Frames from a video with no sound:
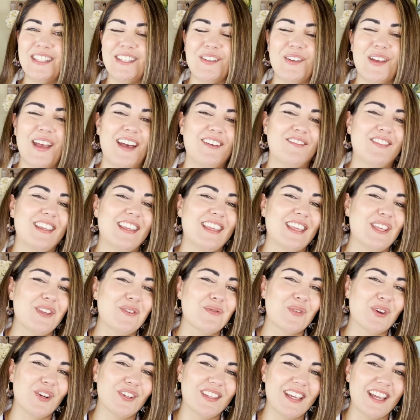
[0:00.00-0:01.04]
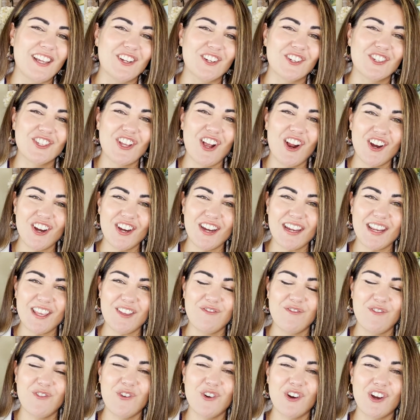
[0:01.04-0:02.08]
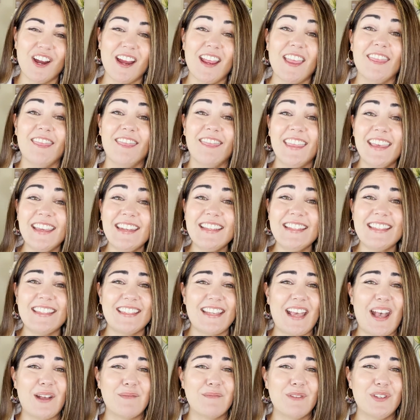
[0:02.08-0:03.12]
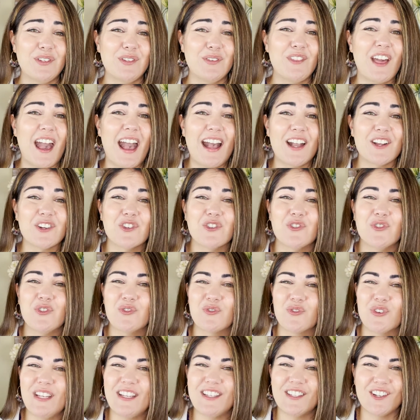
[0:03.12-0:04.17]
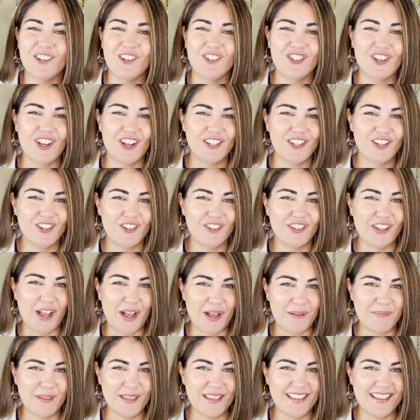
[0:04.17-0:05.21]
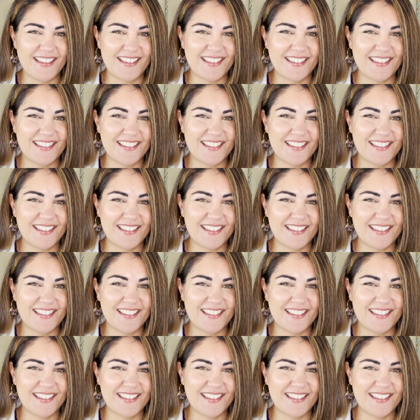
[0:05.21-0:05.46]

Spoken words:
you have the keyword that you're targeting for, then it's time to do the actual research on your topic.